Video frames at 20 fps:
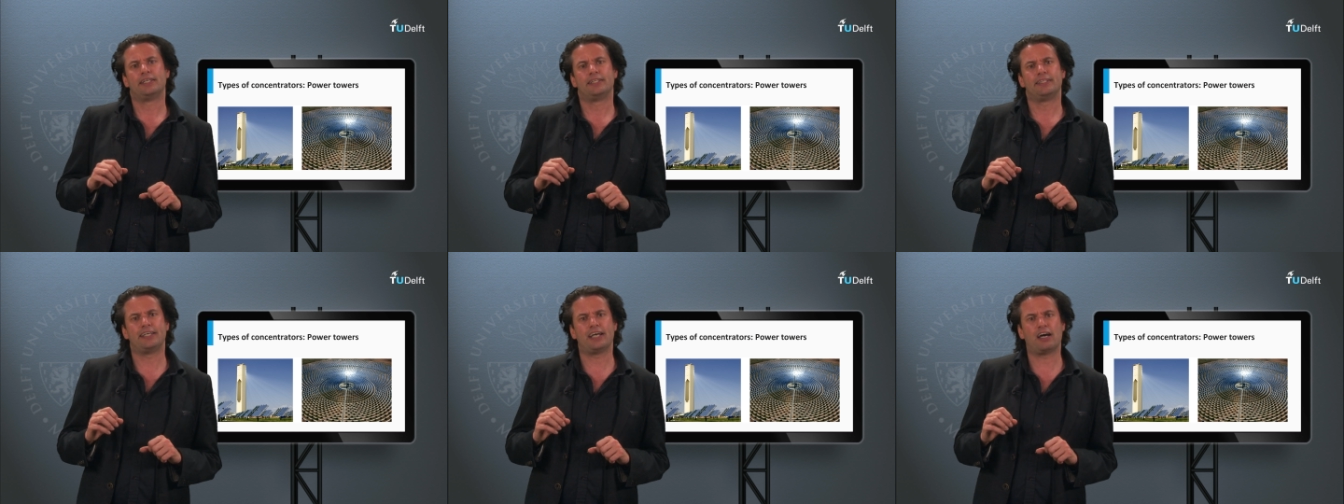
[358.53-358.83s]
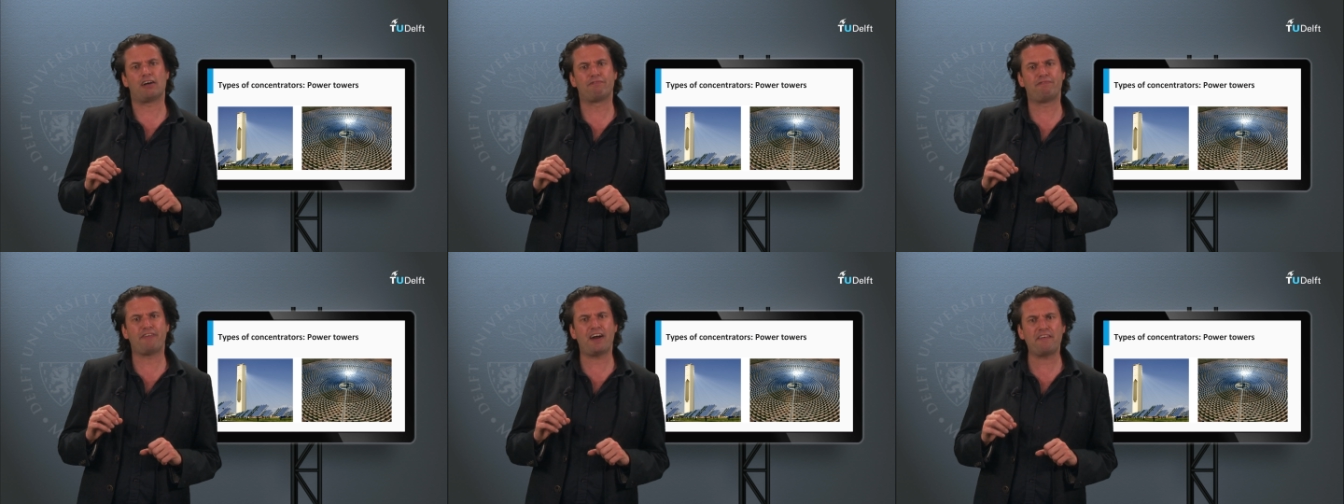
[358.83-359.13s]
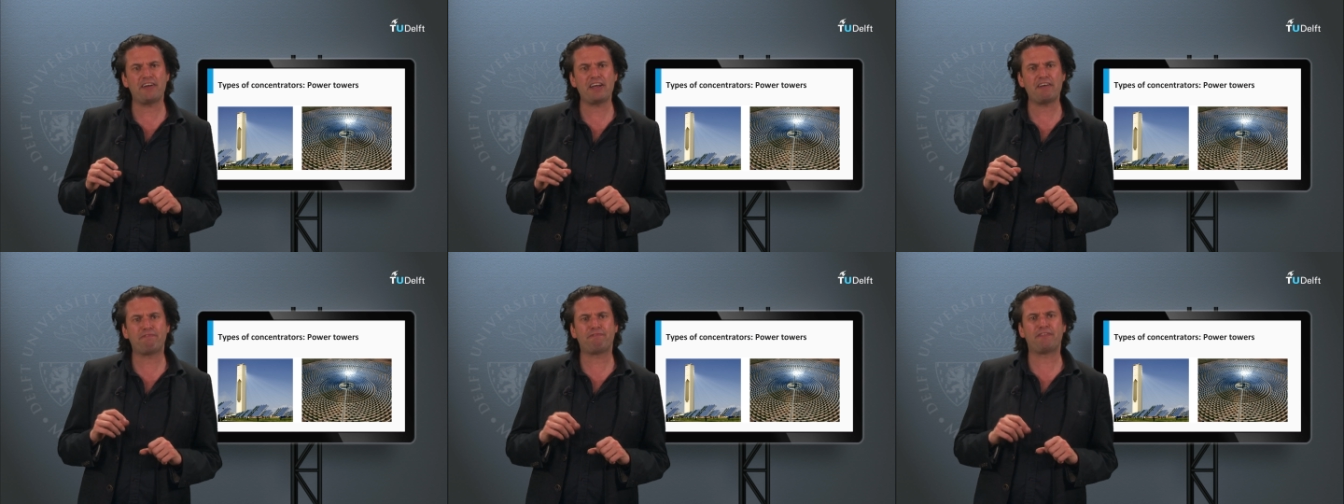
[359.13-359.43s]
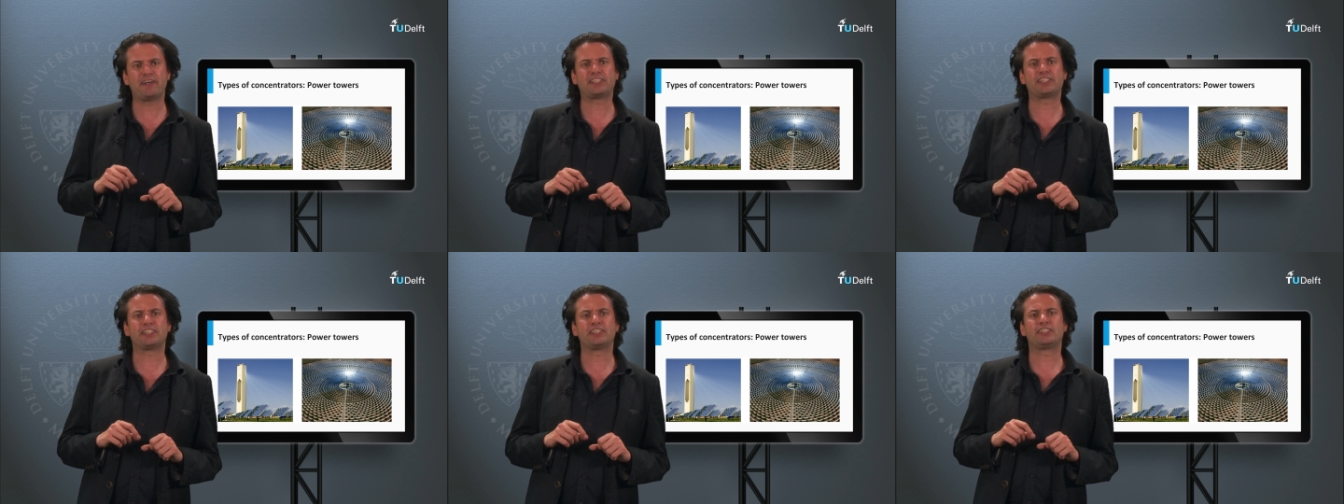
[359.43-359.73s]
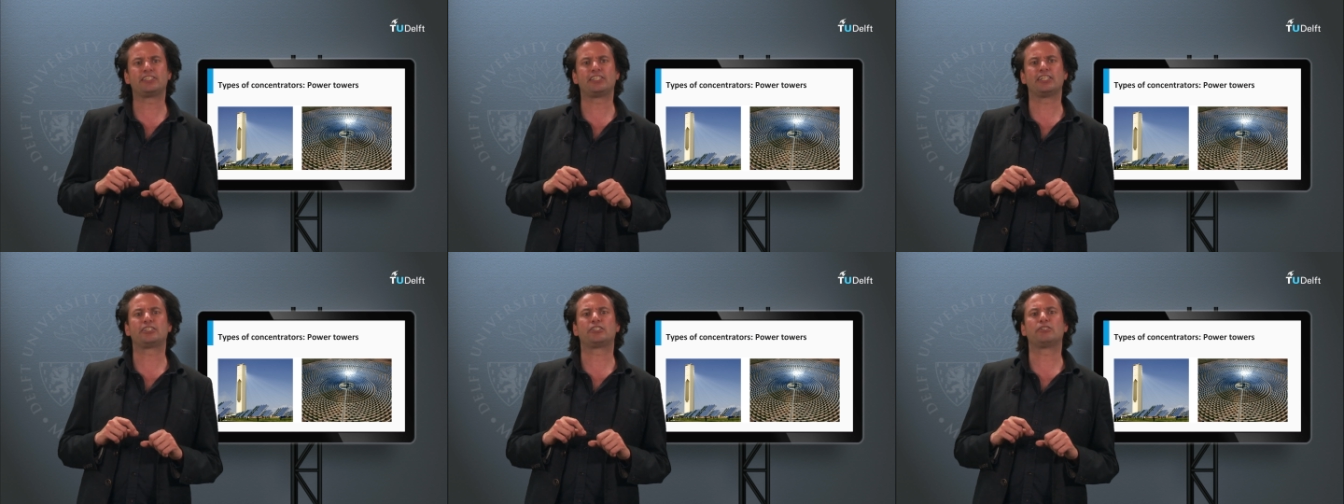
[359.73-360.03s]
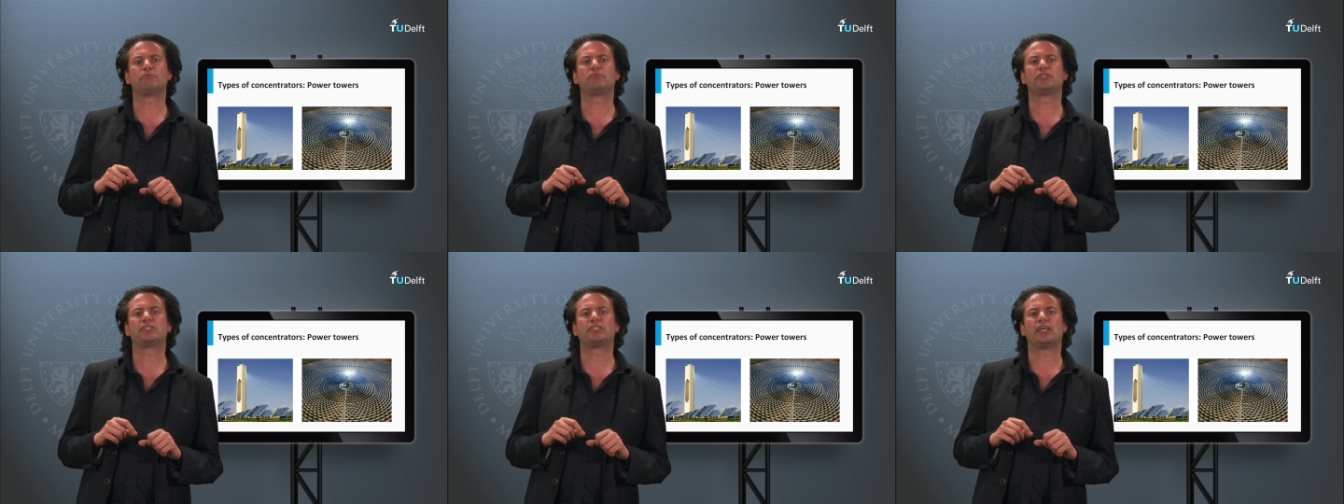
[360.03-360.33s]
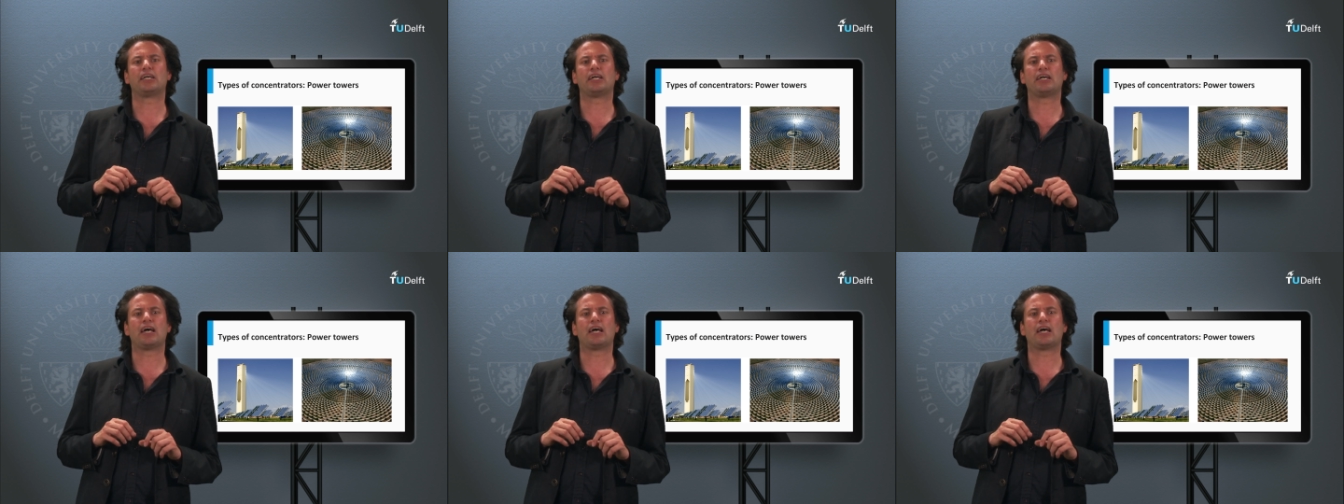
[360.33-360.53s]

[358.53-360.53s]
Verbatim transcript: They are very efficient systems